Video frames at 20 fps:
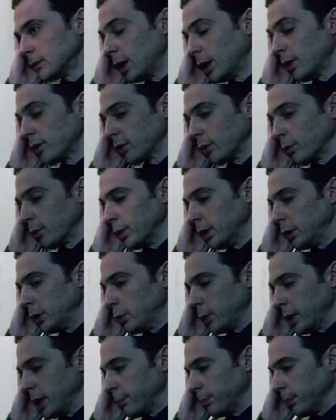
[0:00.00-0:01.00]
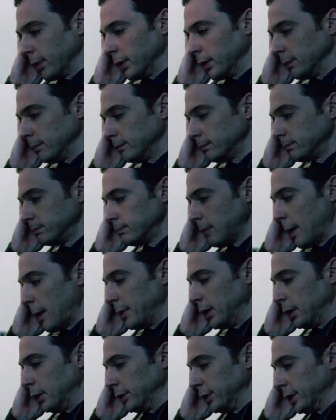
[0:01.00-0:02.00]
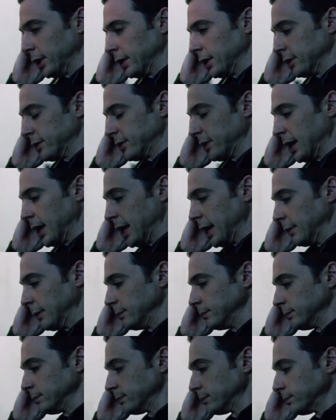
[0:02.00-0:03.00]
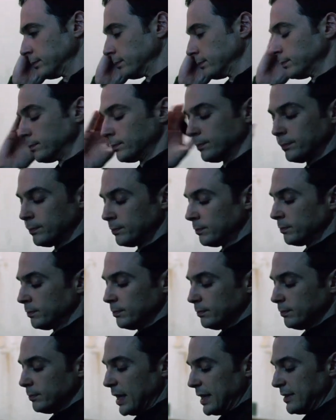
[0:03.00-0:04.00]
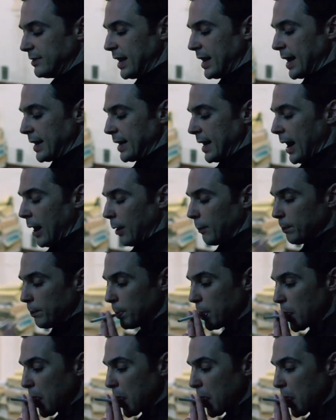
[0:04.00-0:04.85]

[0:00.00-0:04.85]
there's a real weeper, mama holding her son. He's dead now